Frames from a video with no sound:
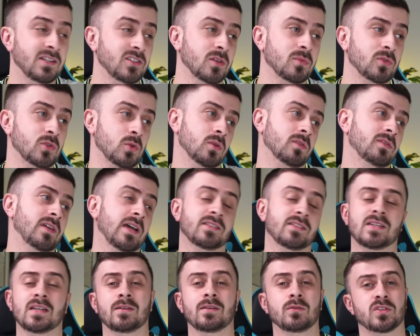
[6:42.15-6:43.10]
some sort of
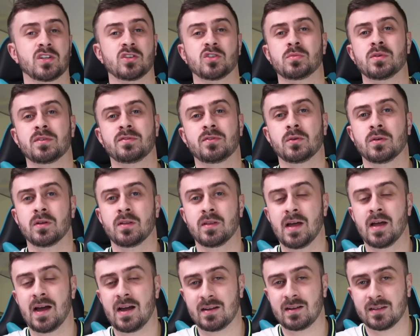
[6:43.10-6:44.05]
Kante level central midfielder
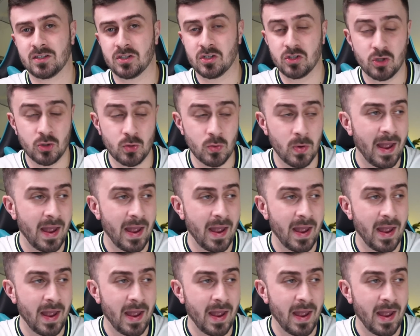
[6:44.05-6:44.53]
that can do